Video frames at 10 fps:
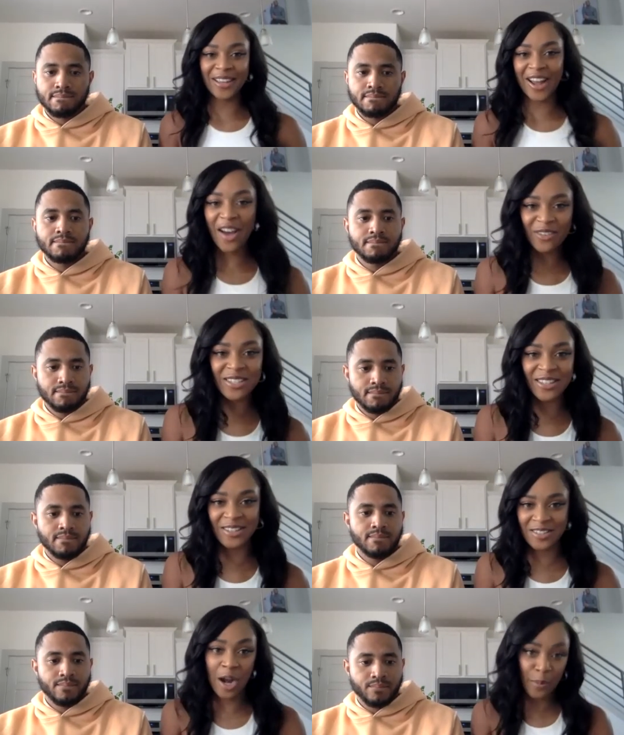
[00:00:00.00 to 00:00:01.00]
Speaker 1: like obviously
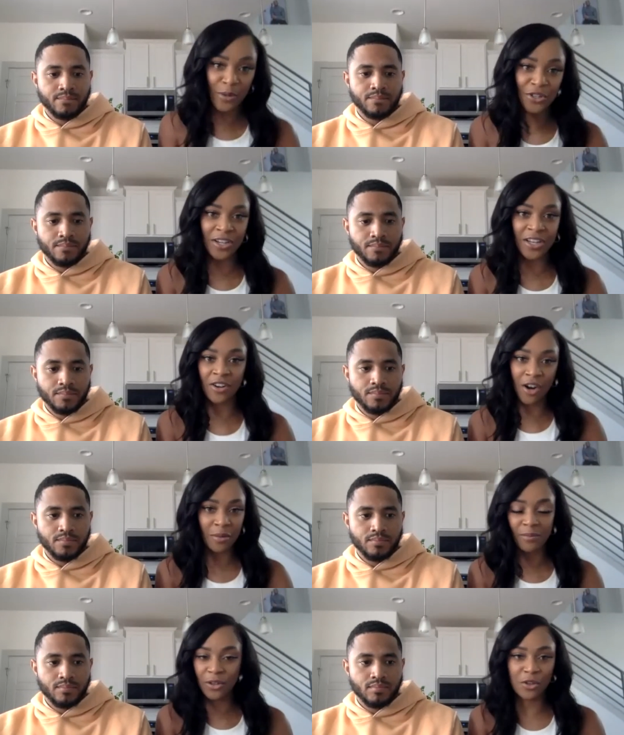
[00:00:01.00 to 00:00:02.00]
there's an opportunity you're
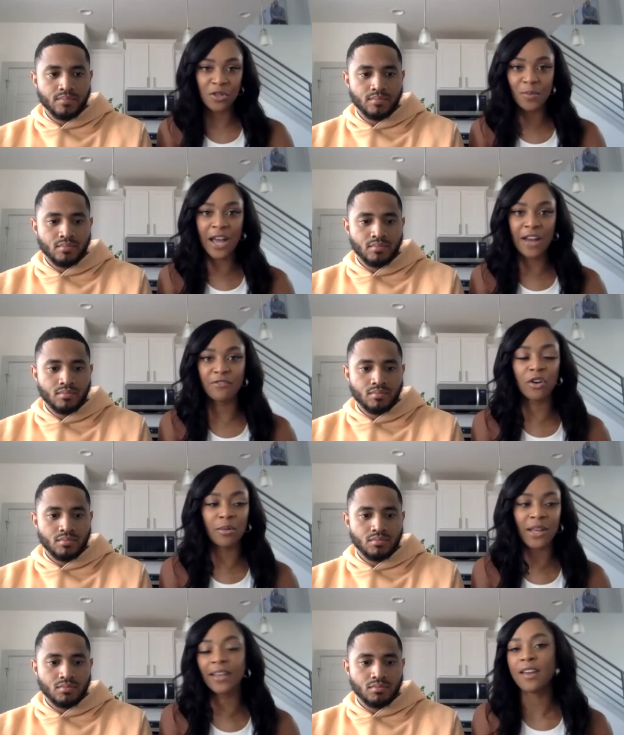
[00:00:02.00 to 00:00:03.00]
on a huge platform
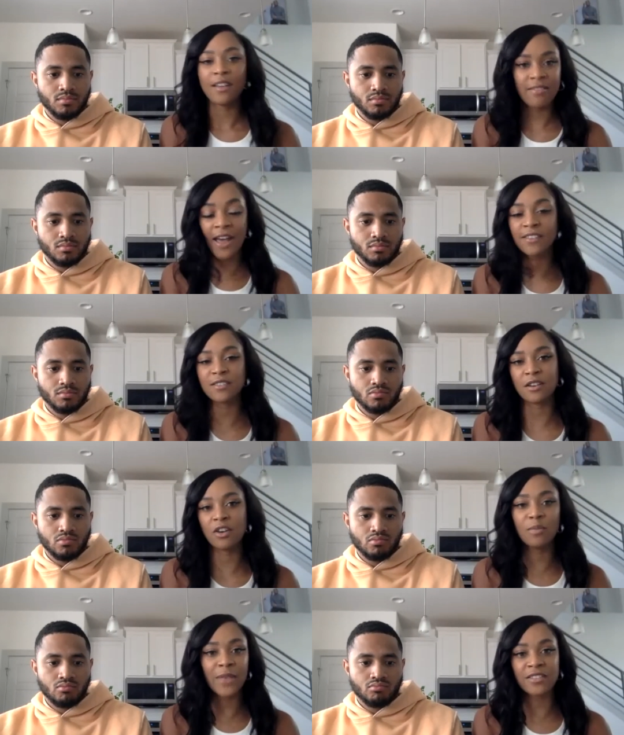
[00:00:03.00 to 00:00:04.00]
sure, like yeah. that's
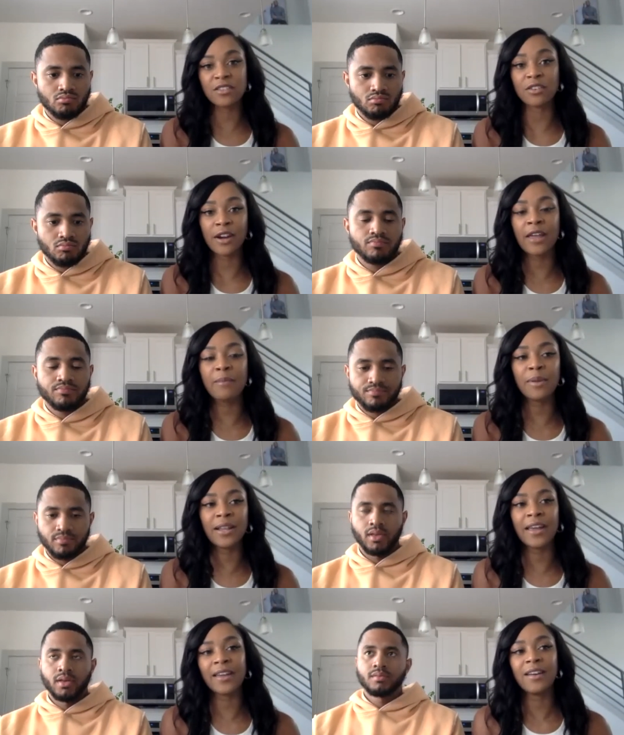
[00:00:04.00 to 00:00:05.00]
dope but
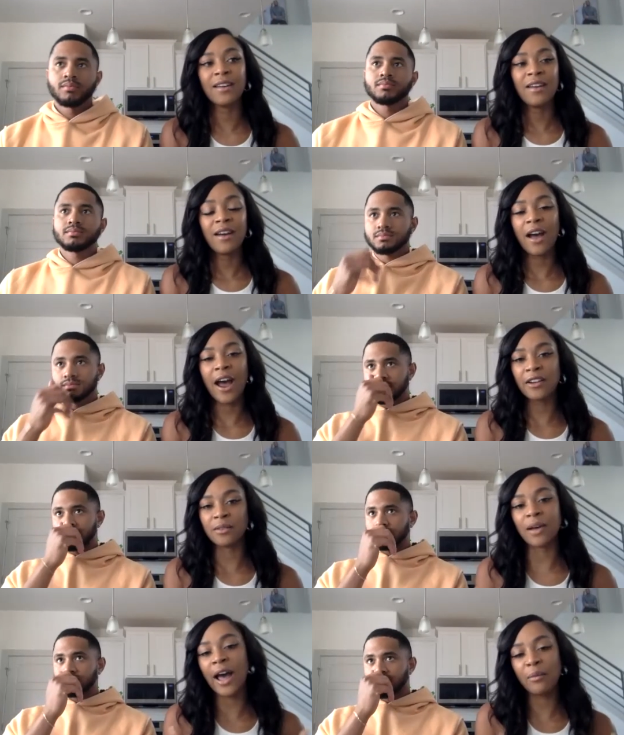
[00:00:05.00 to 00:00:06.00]
like I
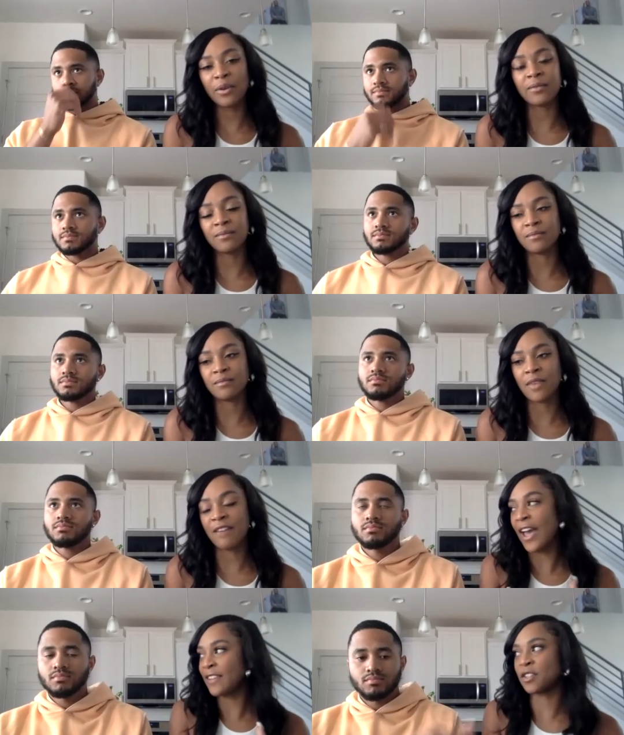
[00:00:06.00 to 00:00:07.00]
don't I would
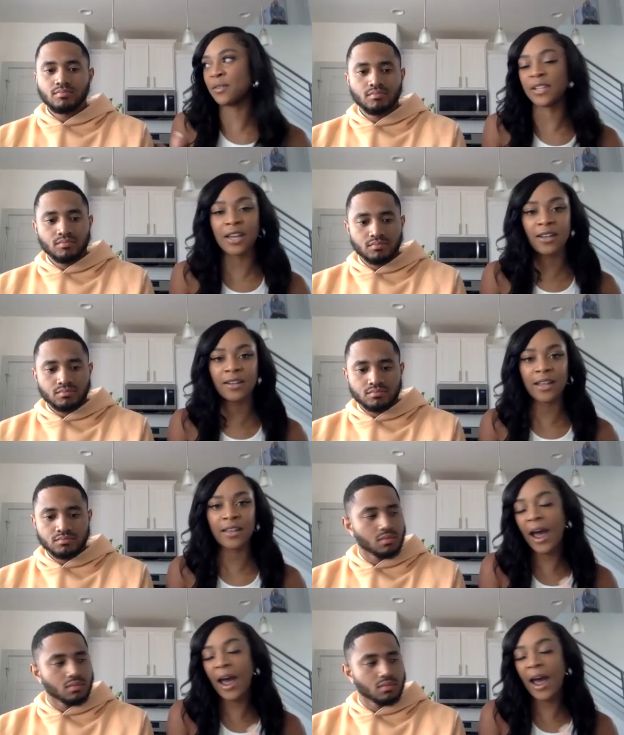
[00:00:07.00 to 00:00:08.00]
if I had to do it again, like
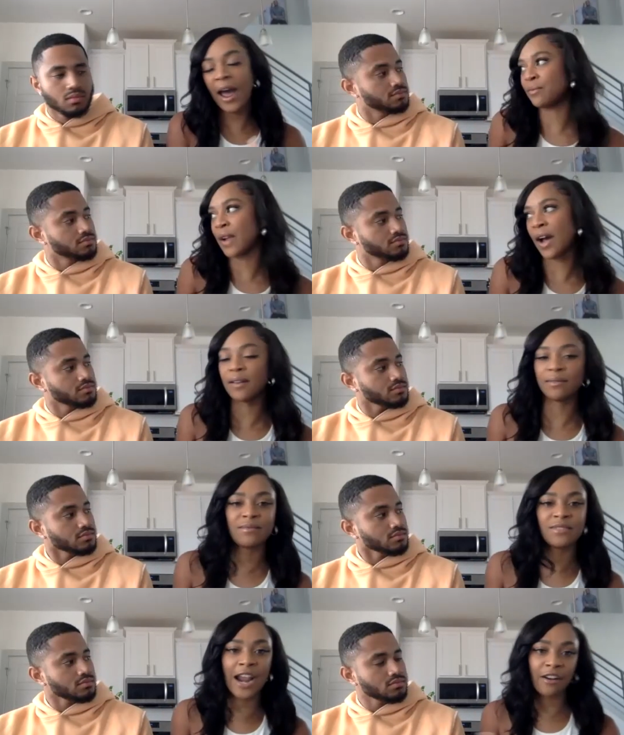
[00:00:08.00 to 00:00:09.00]
I would not
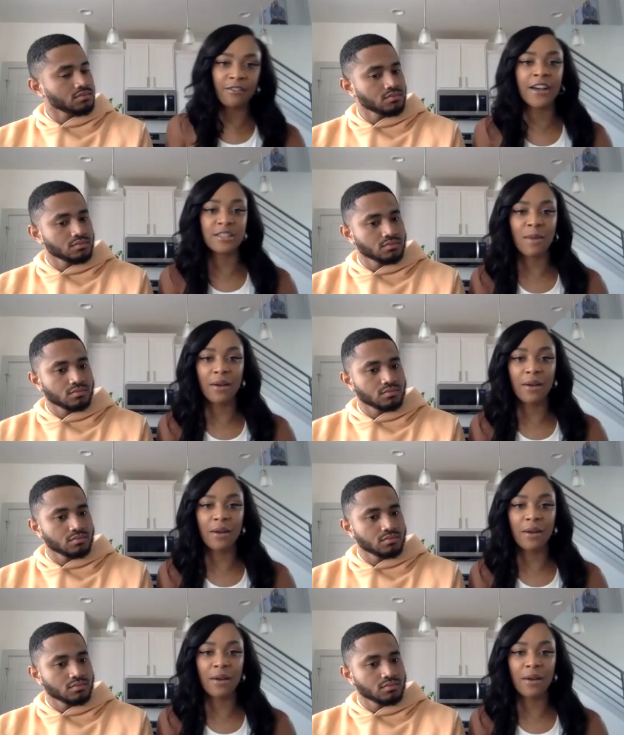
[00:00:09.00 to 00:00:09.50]
sacrifice my